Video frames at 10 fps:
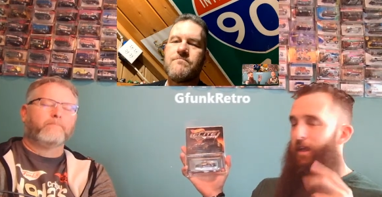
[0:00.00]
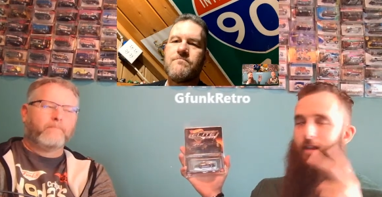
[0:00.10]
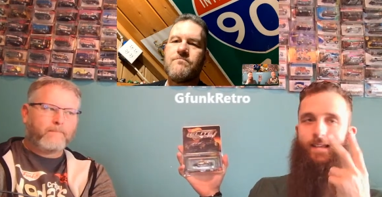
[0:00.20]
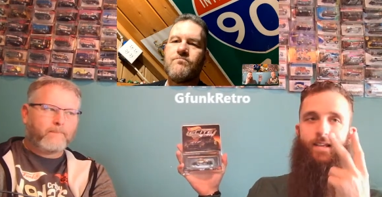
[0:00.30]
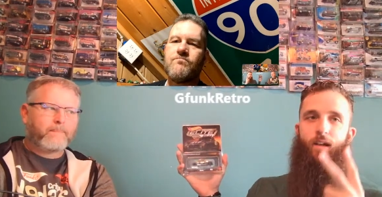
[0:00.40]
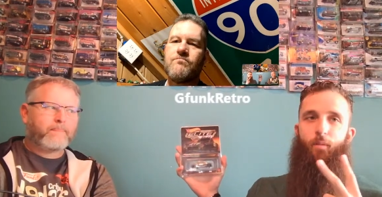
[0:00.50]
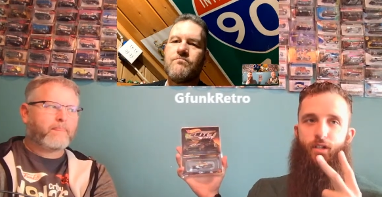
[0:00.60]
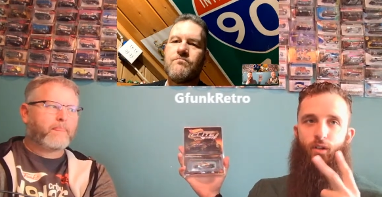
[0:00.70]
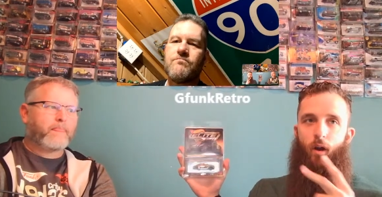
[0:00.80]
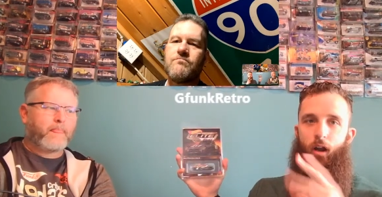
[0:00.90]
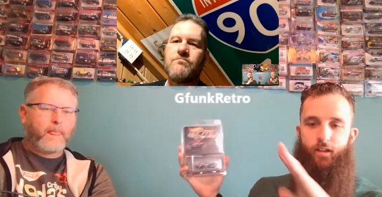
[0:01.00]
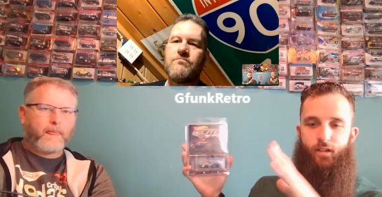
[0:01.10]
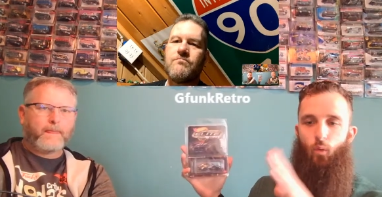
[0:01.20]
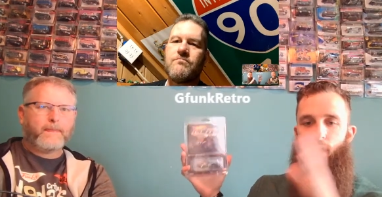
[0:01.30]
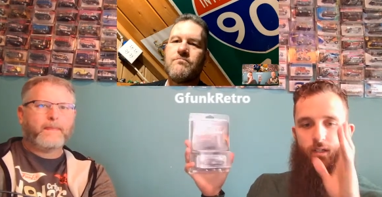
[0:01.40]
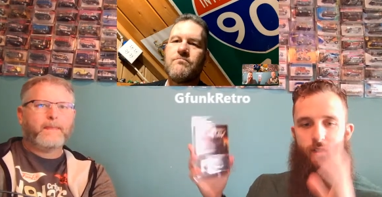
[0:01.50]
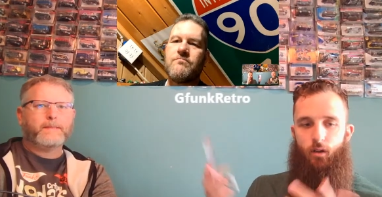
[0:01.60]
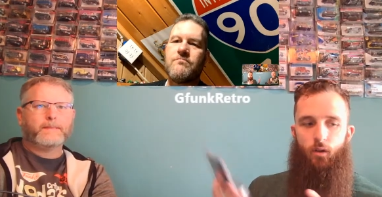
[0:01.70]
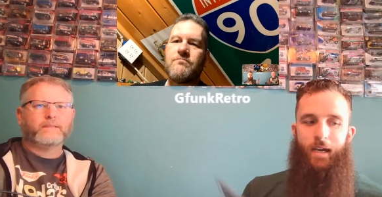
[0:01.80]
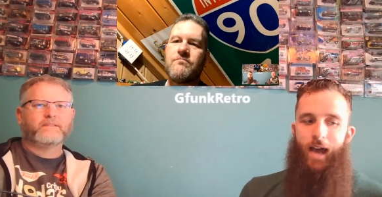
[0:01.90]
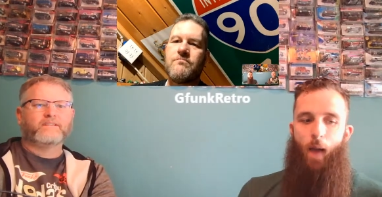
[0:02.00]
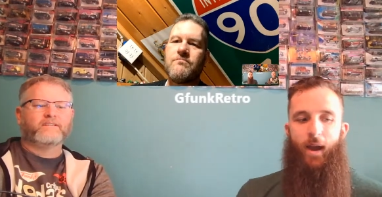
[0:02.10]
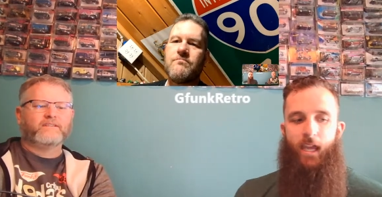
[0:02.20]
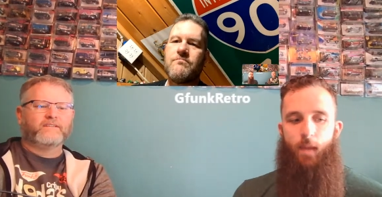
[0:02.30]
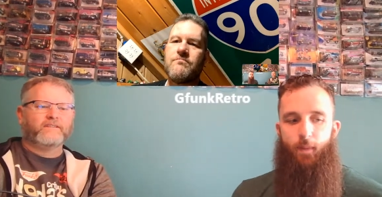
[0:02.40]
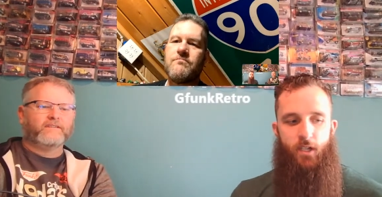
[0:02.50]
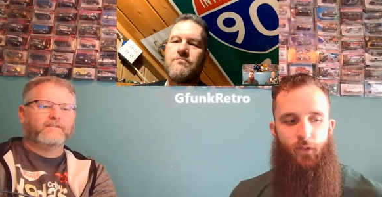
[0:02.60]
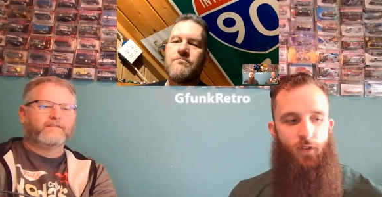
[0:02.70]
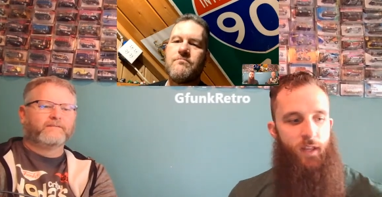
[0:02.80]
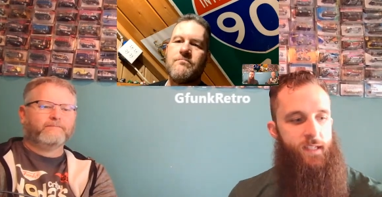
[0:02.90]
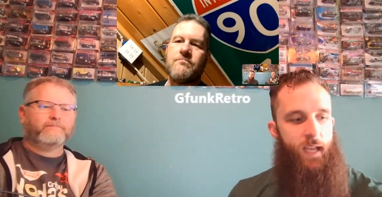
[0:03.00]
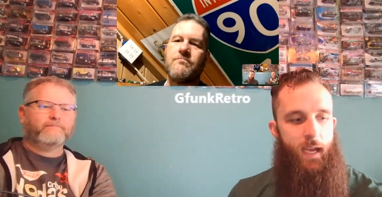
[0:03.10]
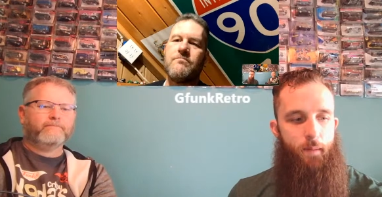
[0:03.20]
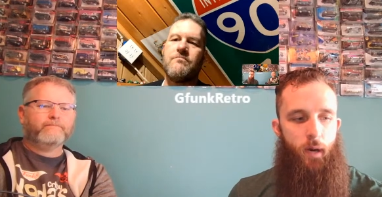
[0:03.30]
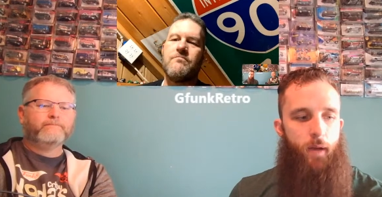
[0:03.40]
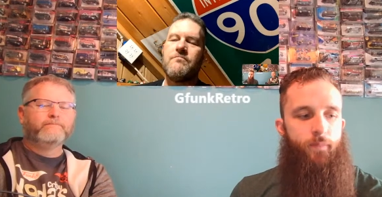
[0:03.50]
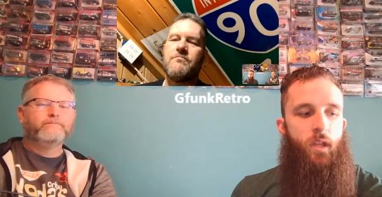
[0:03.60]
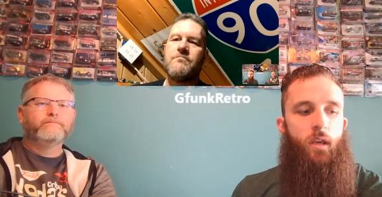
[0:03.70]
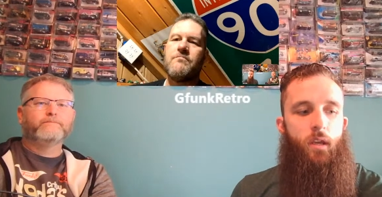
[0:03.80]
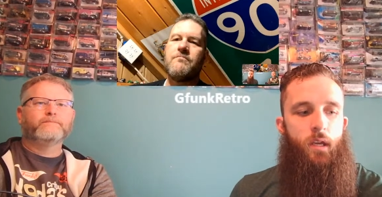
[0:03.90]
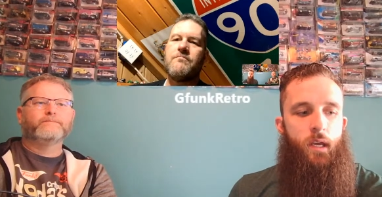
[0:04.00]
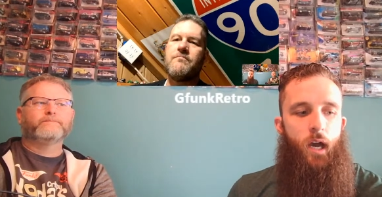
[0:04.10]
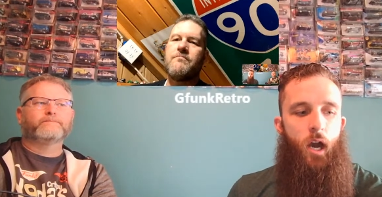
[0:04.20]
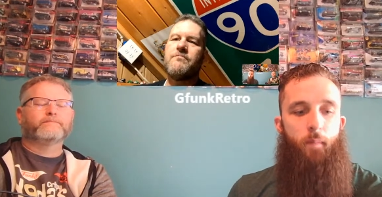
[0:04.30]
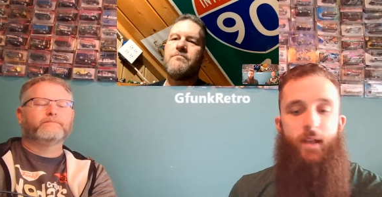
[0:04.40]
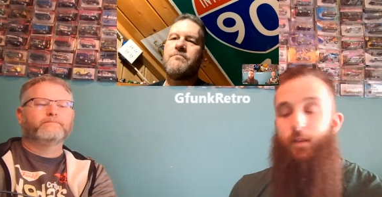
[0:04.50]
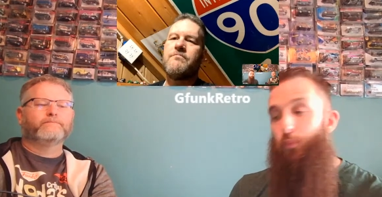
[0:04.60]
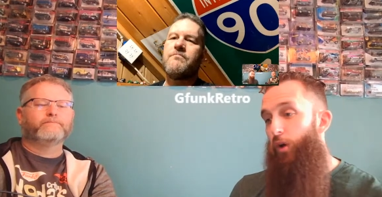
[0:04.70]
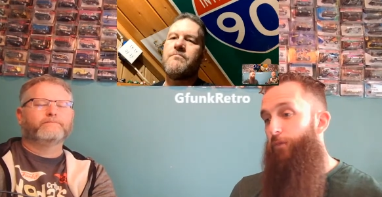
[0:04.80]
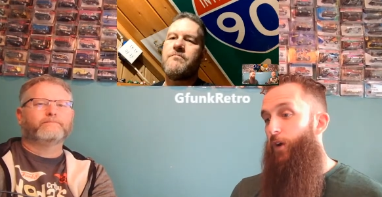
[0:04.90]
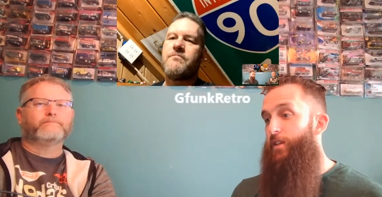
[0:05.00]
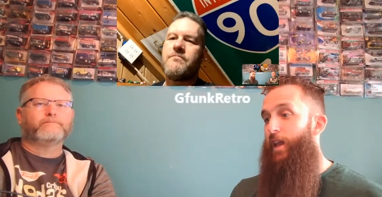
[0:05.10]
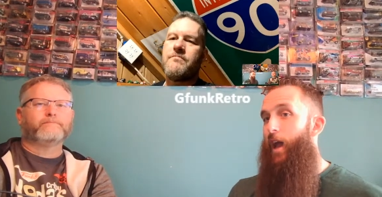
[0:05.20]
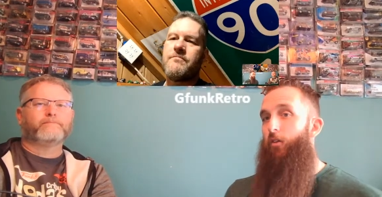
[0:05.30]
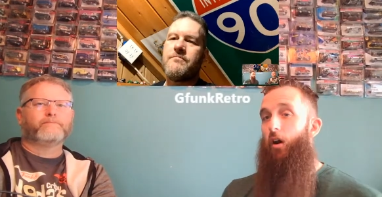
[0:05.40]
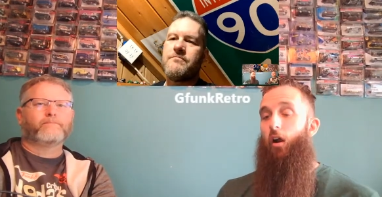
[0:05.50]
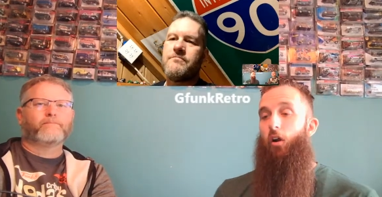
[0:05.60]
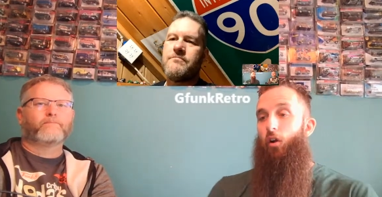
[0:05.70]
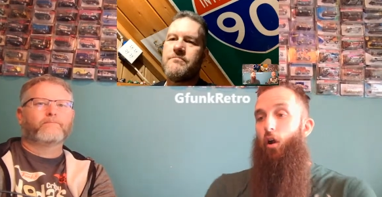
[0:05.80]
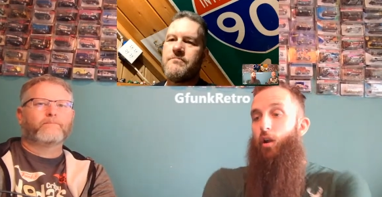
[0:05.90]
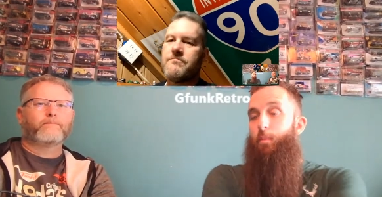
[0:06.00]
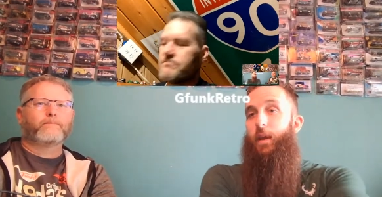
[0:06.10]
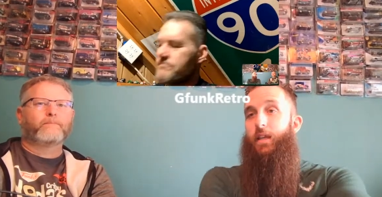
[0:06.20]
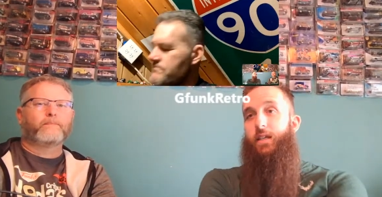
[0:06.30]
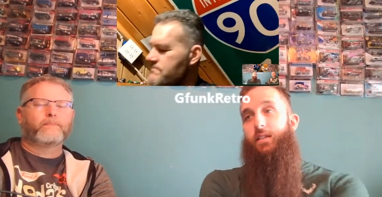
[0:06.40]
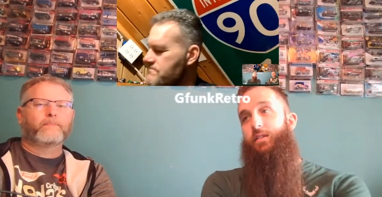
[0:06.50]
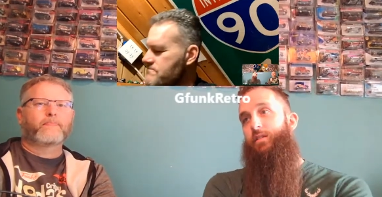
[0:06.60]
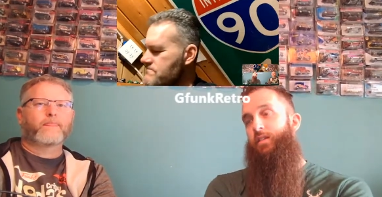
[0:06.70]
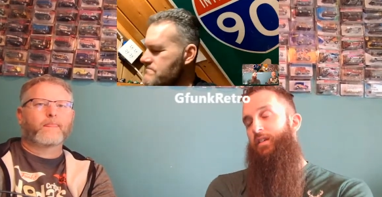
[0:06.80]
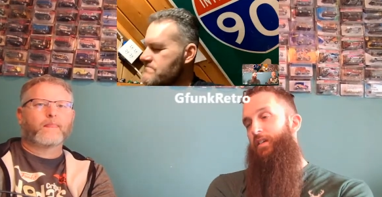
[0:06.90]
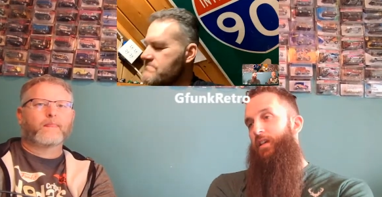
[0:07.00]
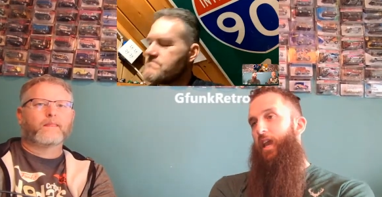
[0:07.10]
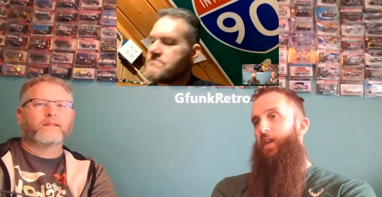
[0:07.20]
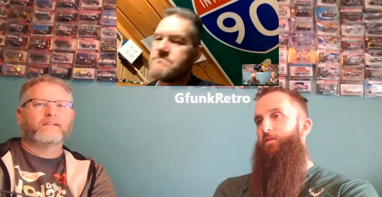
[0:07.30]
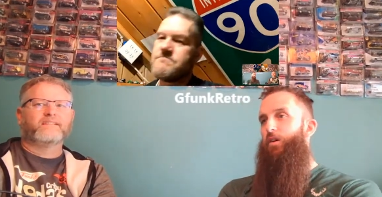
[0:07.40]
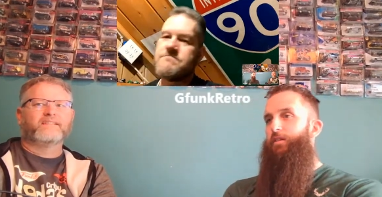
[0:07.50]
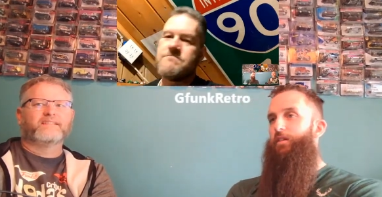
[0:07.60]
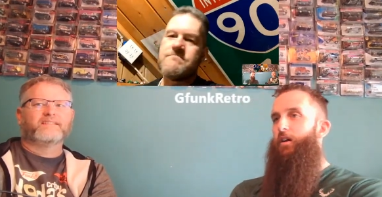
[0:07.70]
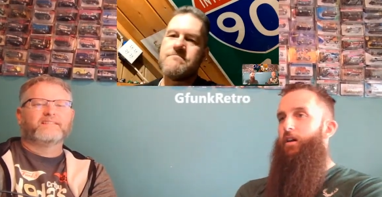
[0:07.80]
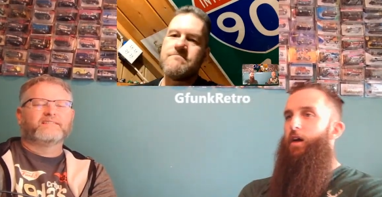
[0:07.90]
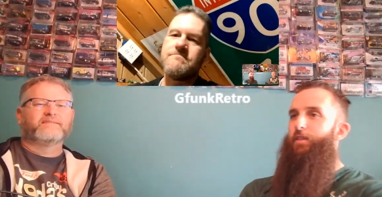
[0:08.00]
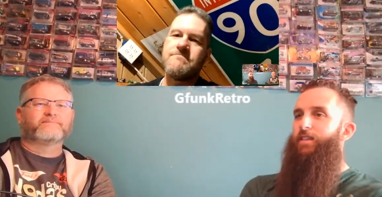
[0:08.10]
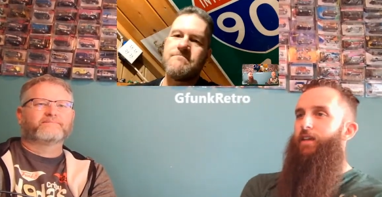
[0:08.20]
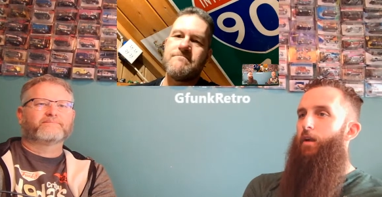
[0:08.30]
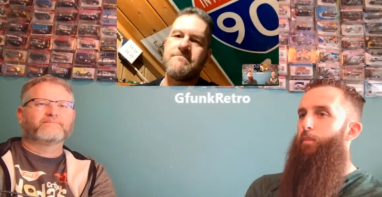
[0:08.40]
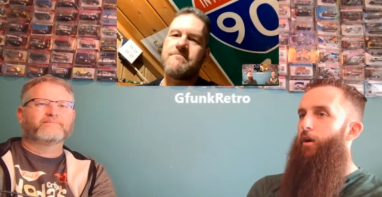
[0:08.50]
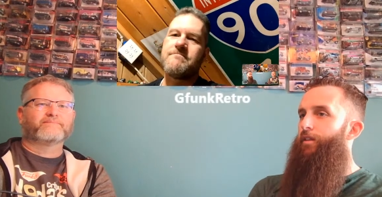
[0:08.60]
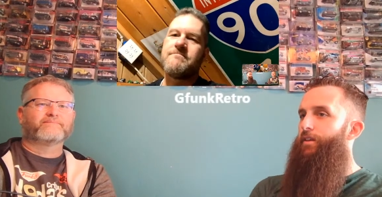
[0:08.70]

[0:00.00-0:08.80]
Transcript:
Speaker 1: It says number two on it. So one, two. I might keep it just for the set, but um, it's important for us to have our own opinions and be able to. that's kind of part of